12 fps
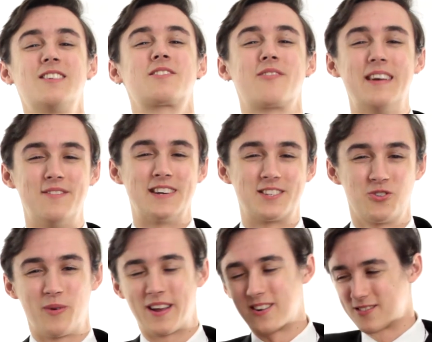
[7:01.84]
three of us
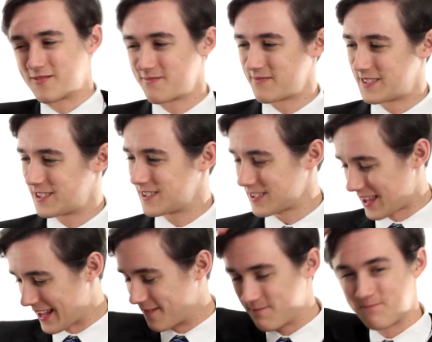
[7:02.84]
doing our
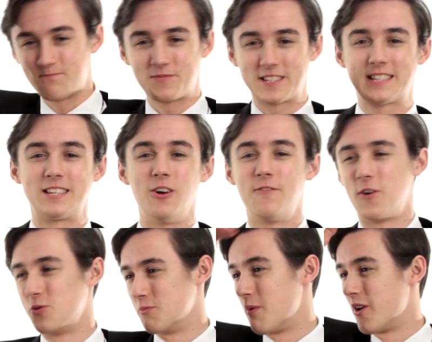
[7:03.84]
like cell
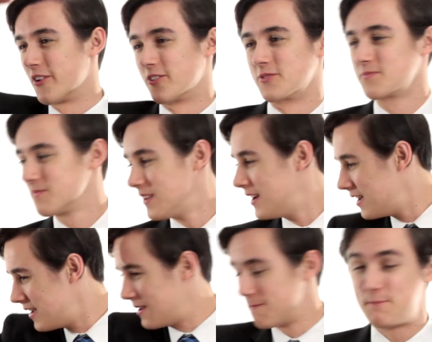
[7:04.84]
phone bar
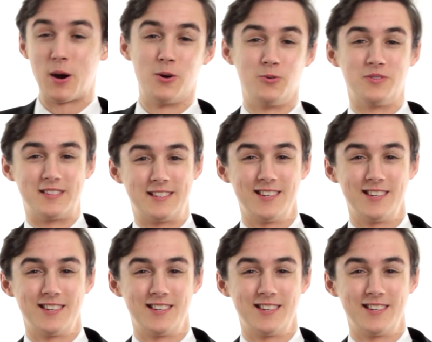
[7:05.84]
pose.